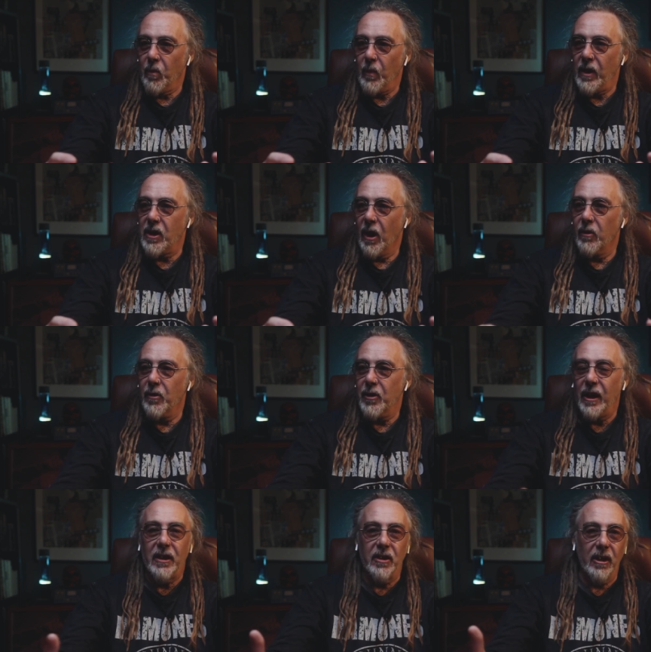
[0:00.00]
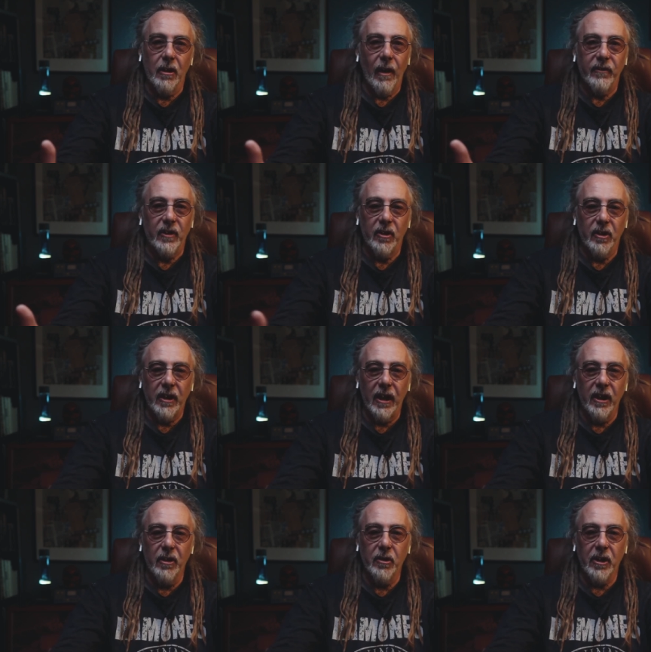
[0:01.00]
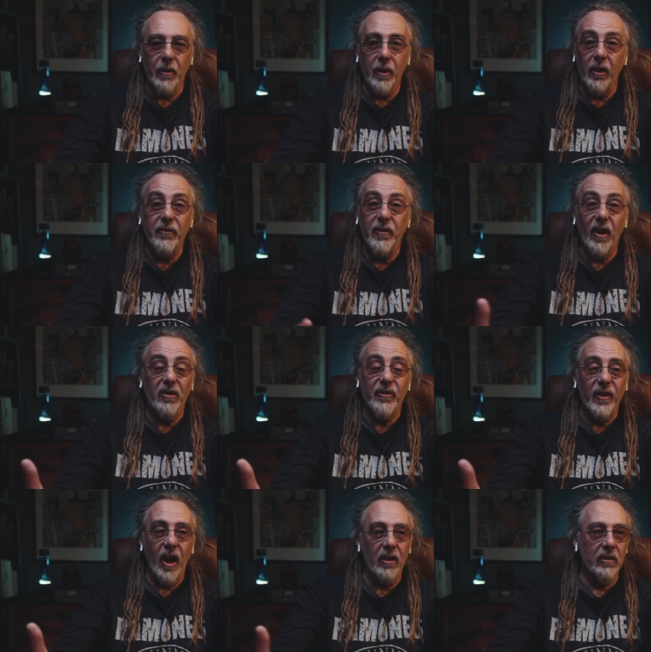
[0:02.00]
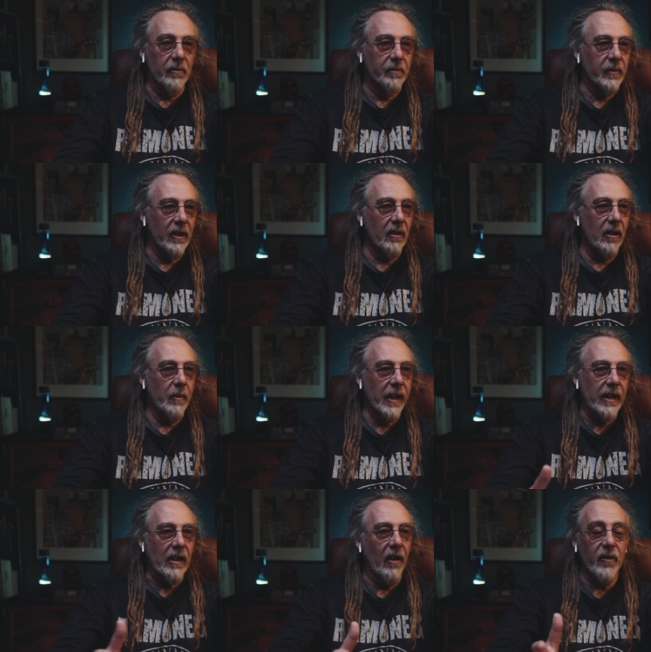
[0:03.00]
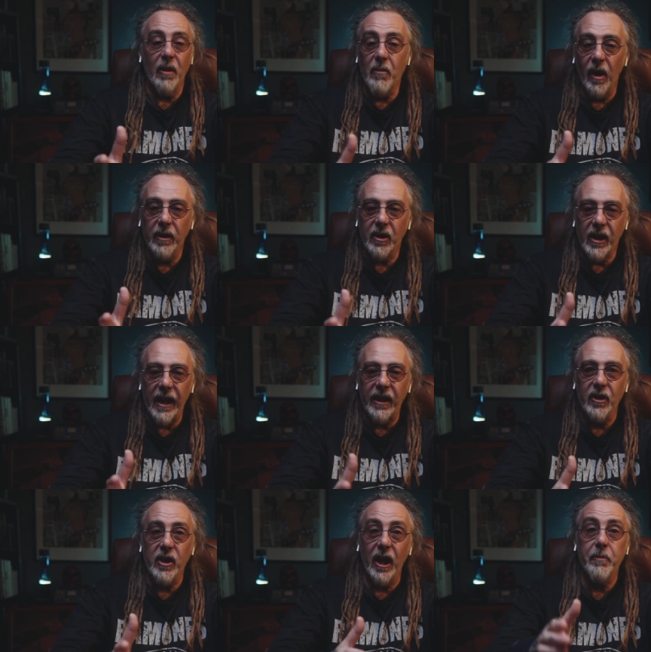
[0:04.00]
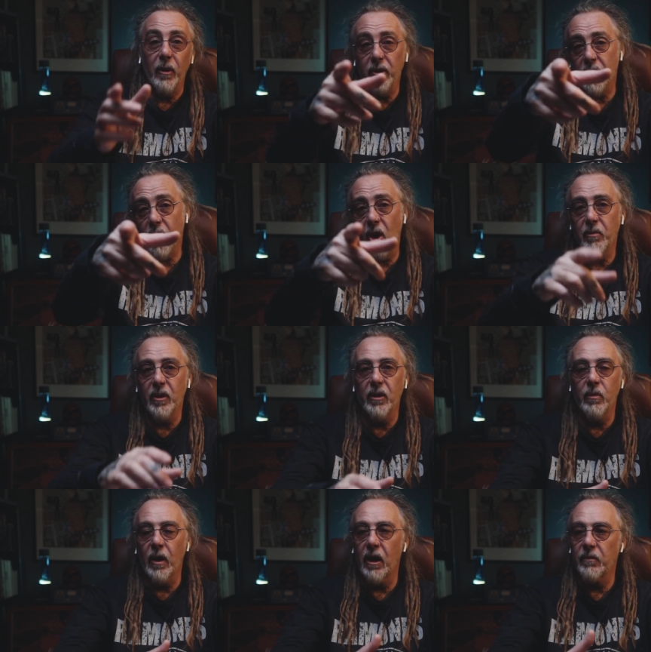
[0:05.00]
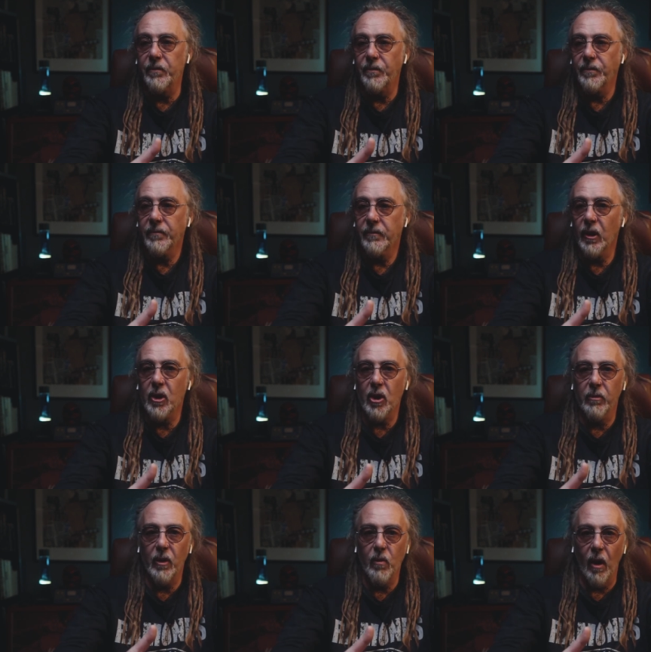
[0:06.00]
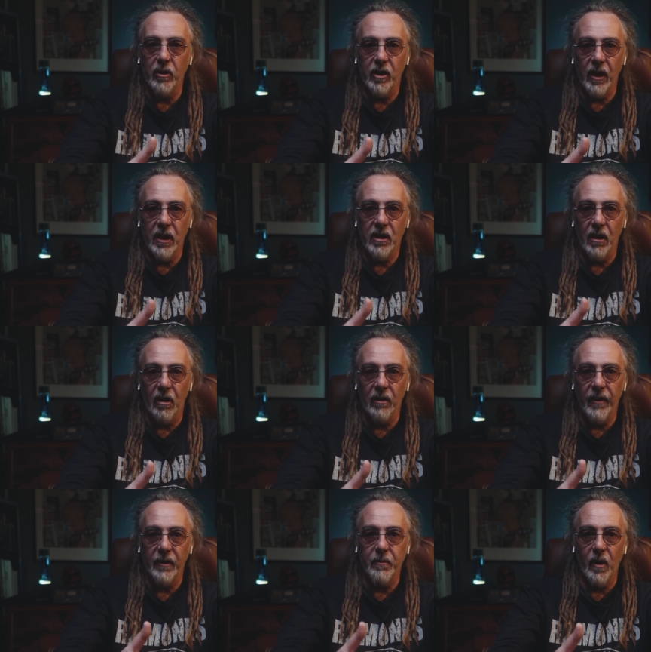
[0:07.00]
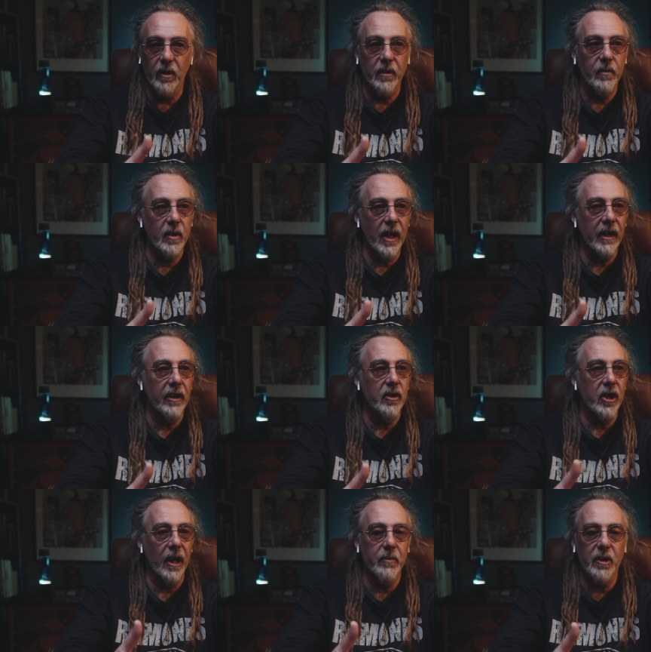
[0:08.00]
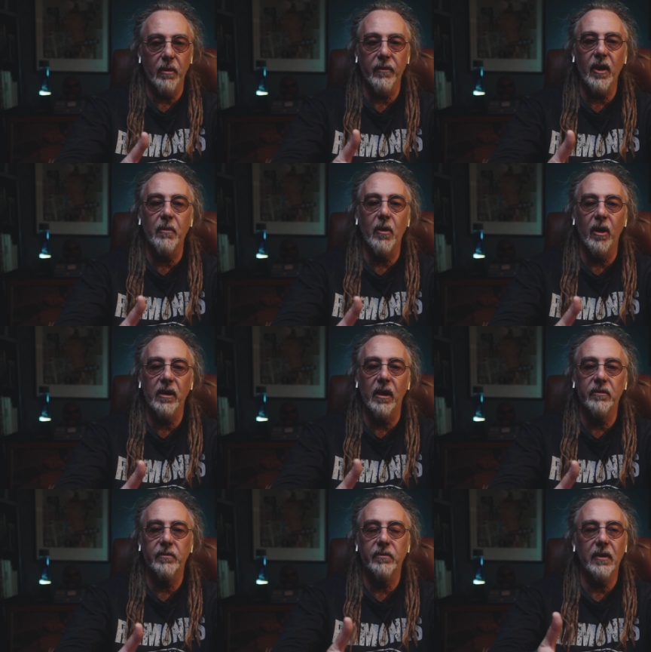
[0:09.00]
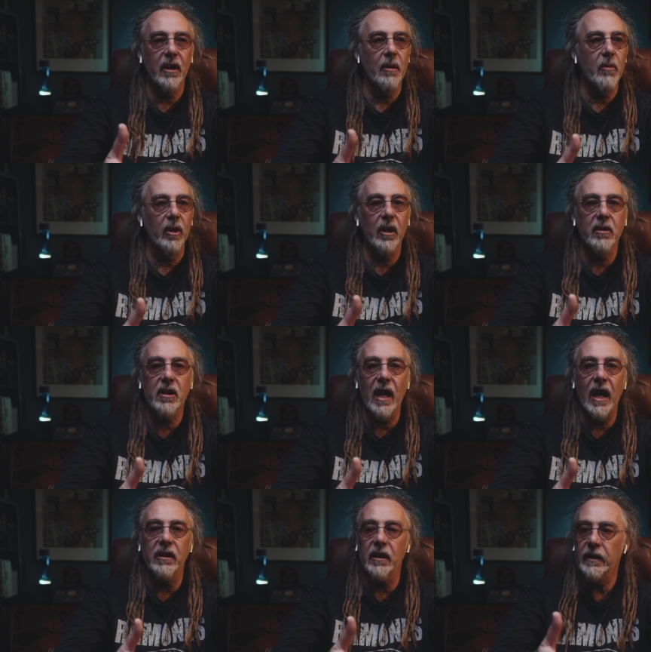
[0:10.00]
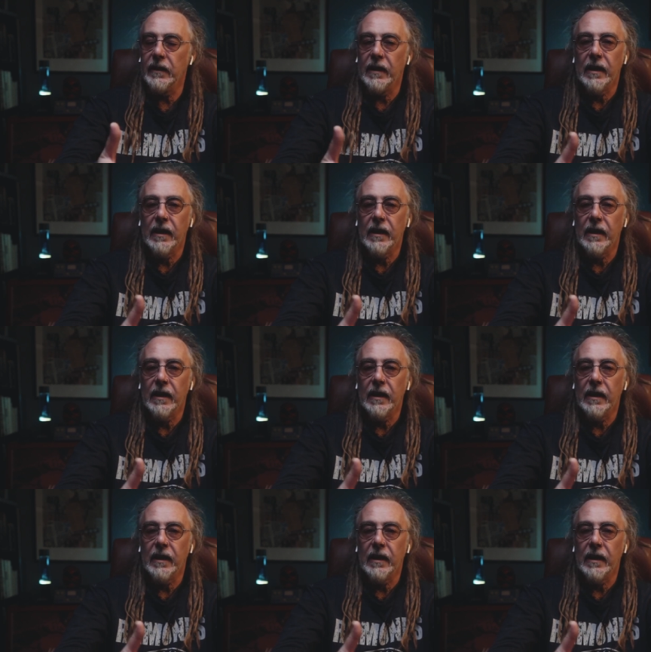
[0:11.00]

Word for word: its own things that you have to just get used to, and I'd forgotten them. You know what I mean? I've got my second jab. By the time you watch this, I'll have had my second jab. So I've got mine on Saturday.